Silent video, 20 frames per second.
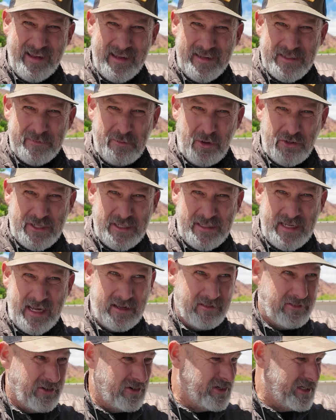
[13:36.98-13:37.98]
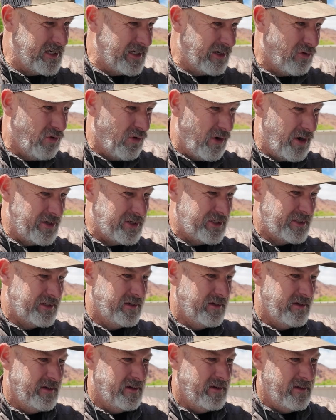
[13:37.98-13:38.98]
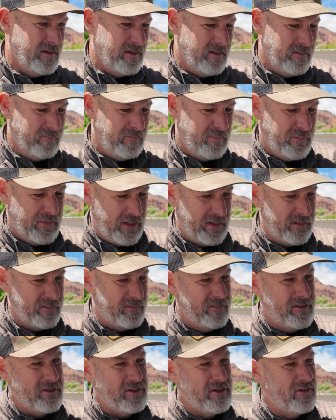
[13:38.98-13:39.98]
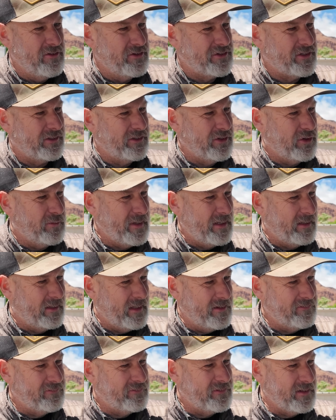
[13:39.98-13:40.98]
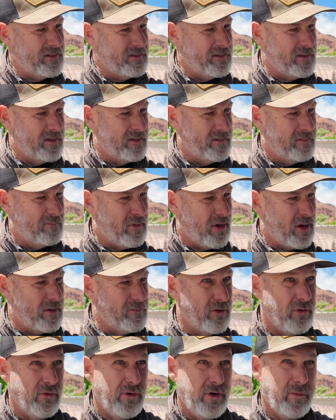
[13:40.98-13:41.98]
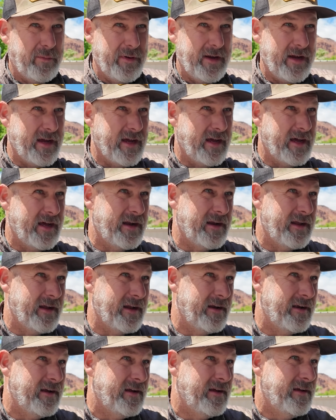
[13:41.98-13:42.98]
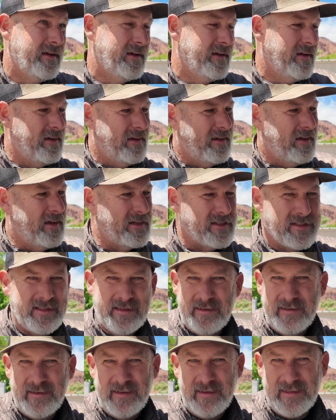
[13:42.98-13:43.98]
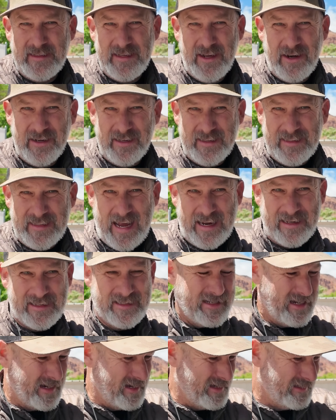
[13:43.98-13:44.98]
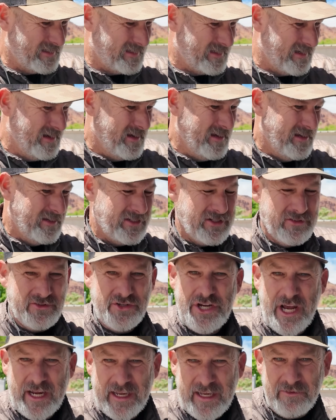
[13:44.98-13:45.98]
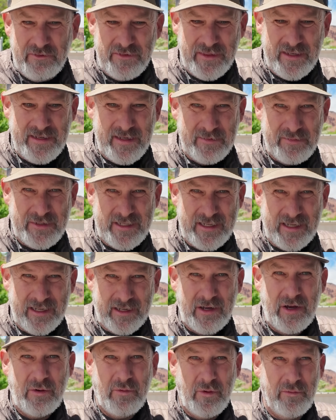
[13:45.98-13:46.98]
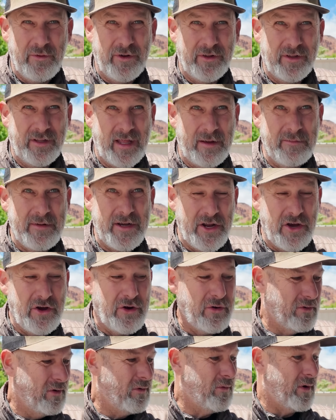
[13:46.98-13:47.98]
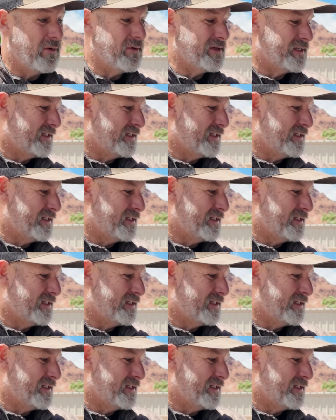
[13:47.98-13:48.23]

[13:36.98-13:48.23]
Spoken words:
It's supposed to take 13 quarts, but you know, there's a little bit left in the bottom of the oil pan, and it's not an exact science. So checking with the dipstick will really let me know where we